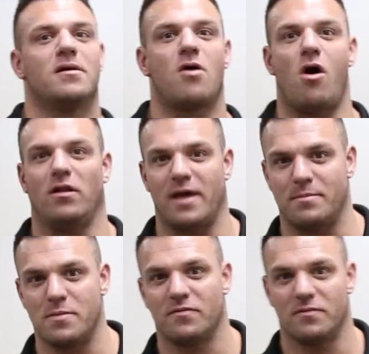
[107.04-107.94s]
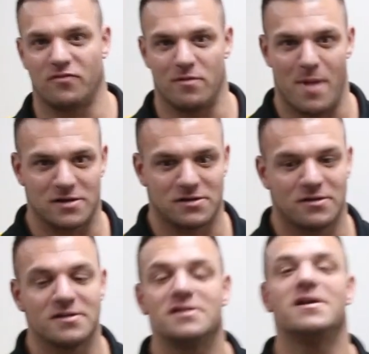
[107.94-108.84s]
Call them for
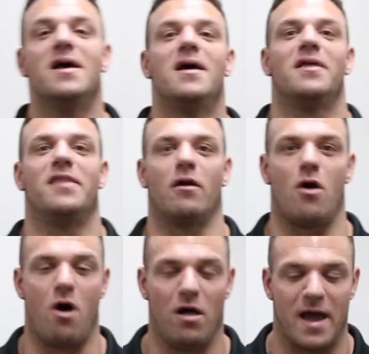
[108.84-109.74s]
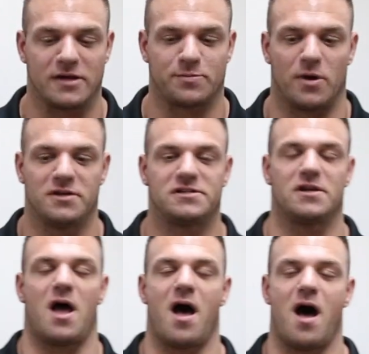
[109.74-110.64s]
muscles. They are all experts.
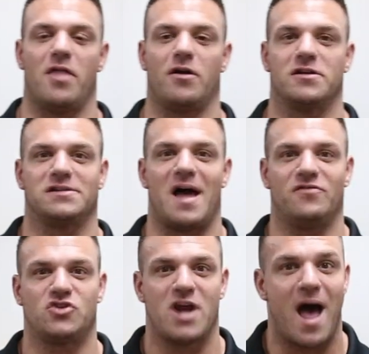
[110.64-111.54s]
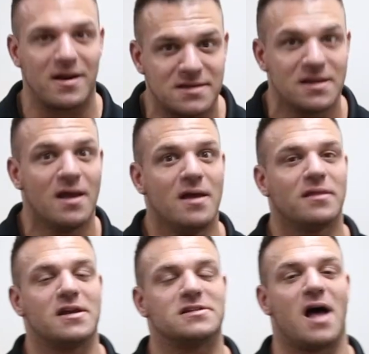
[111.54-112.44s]
There is live chat
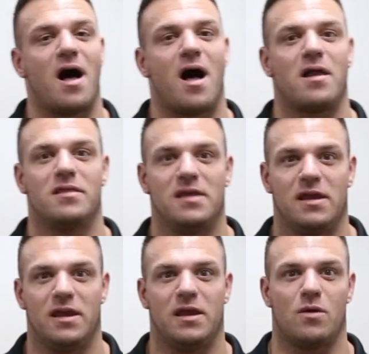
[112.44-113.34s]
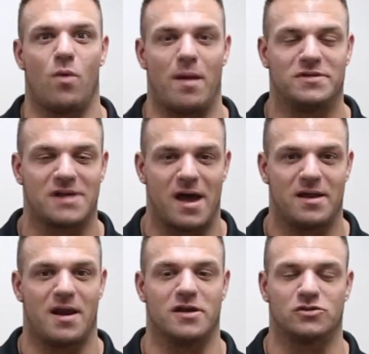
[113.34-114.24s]
that is on the
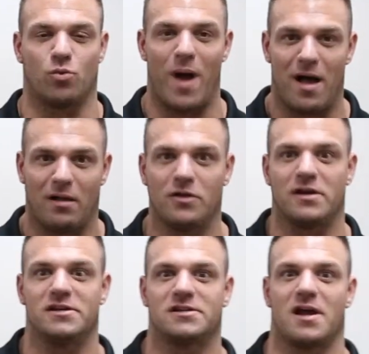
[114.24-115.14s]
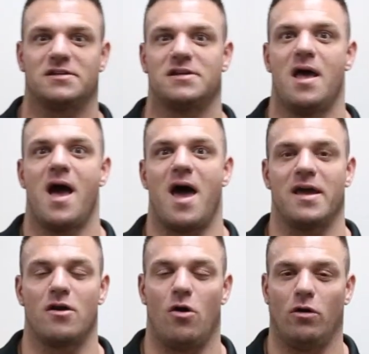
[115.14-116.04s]
website as well. You can discuss how
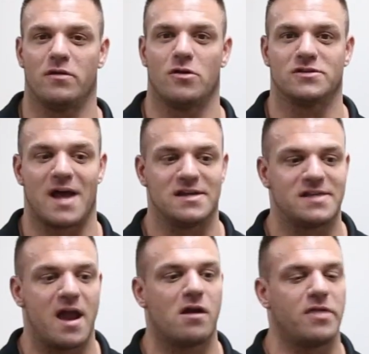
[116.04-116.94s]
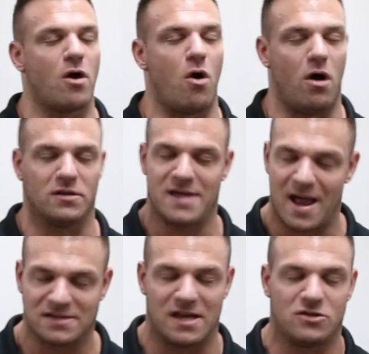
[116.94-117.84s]
to get a hold of those guys there. They all
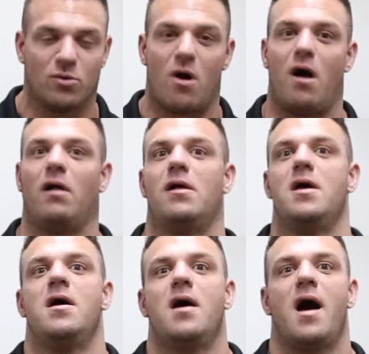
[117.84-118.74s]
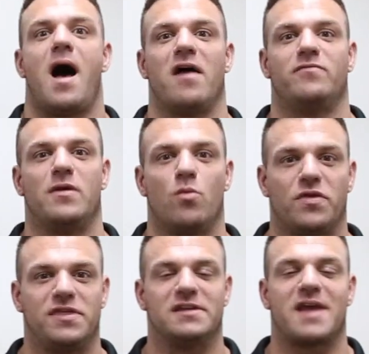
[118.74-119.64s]
text, they do it all. I have been
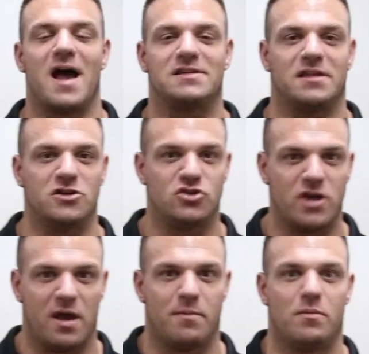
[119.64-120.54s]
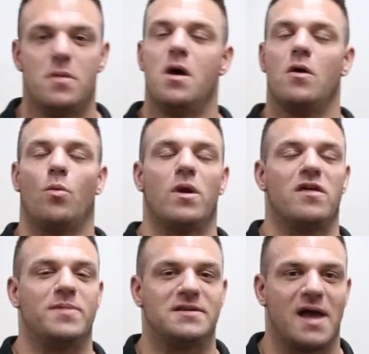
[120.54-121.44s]
with these guys at the gym where
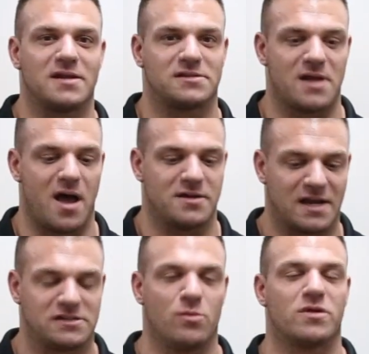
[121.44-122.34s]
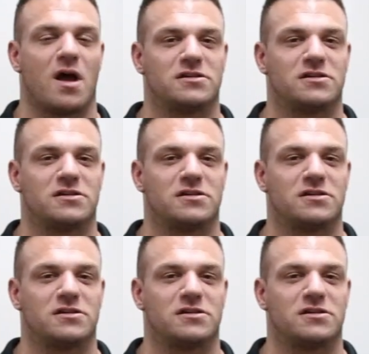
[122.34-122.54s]
they've been texting with